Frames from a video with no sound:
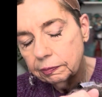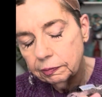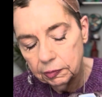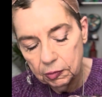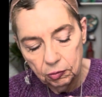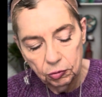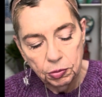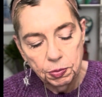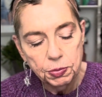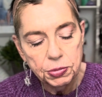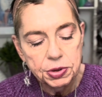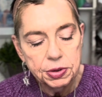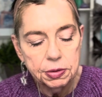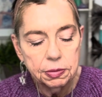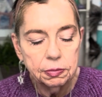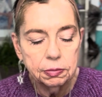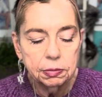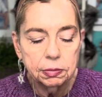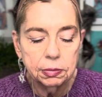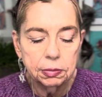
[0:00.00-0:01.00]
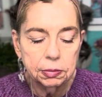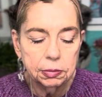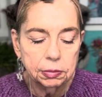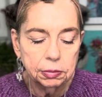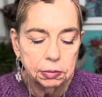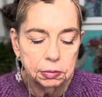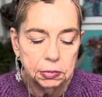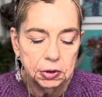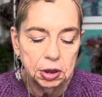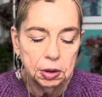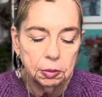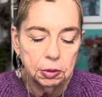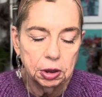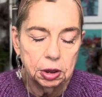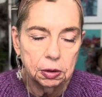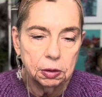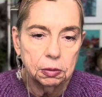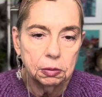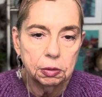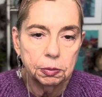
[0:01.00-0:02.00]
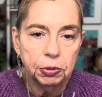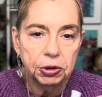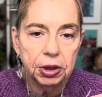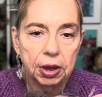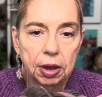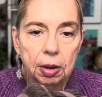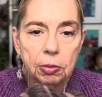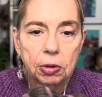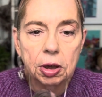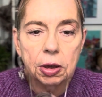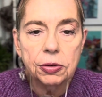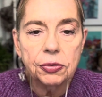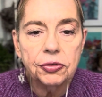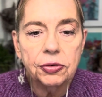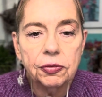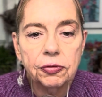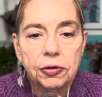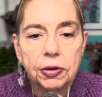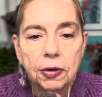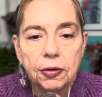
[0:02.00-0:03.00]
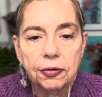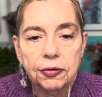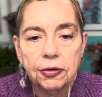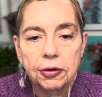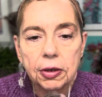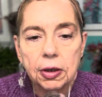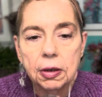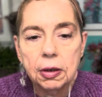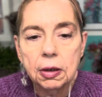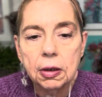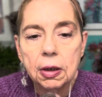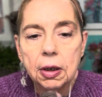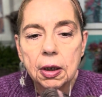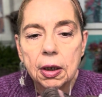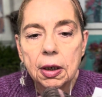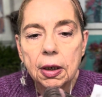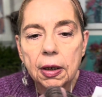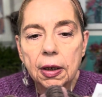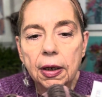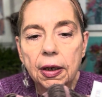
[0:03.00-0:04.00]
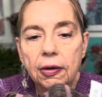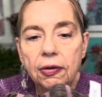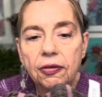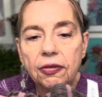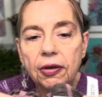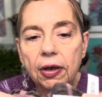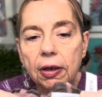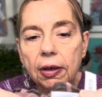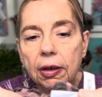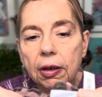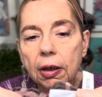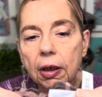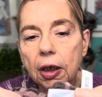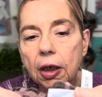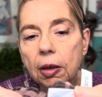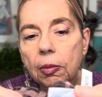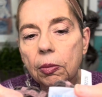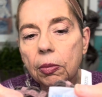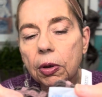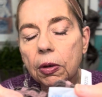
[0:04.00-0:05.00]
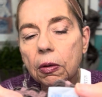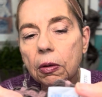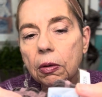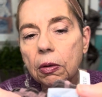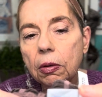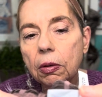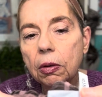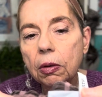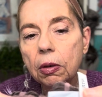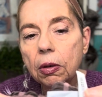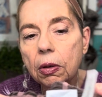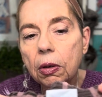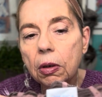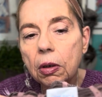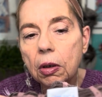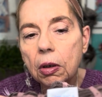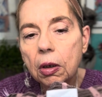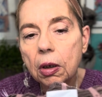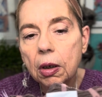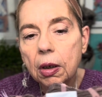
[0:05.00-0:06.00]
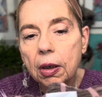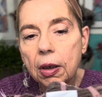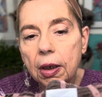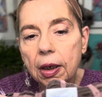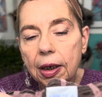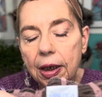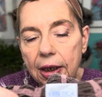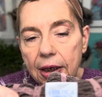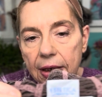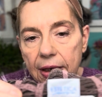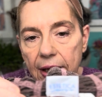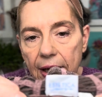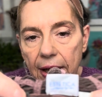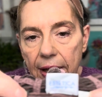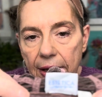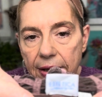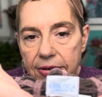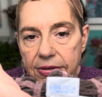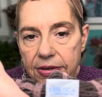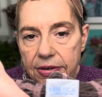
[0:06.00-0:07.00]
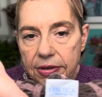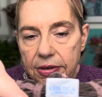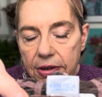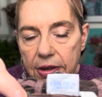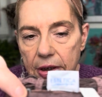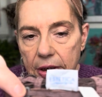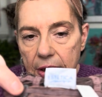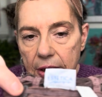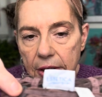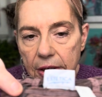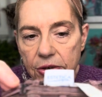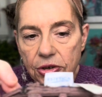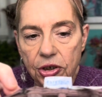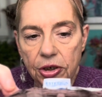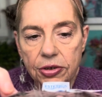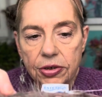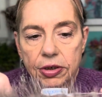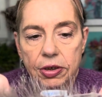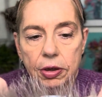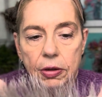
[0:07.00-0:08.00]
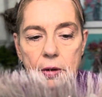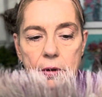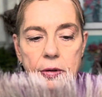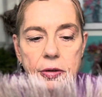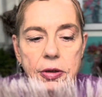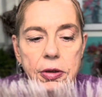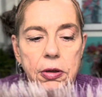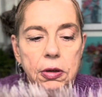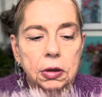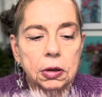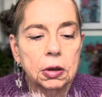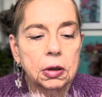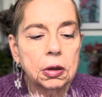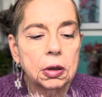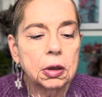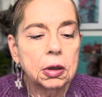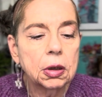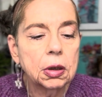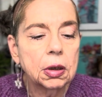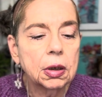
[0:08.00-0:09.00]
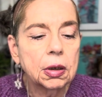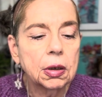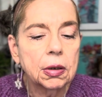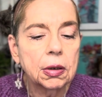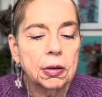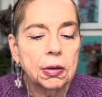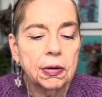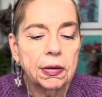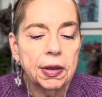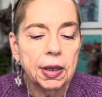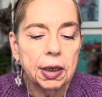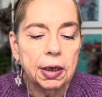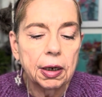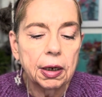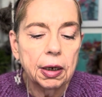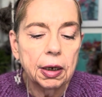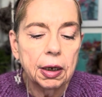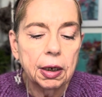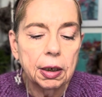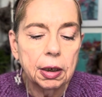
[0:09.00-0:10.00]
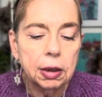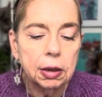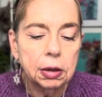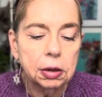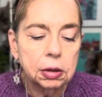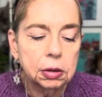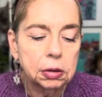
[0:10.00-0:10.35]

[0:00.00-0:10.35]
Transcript: Oops, here we go. Put that up closer for you to see. Extended nape. And it has the adjusters that are,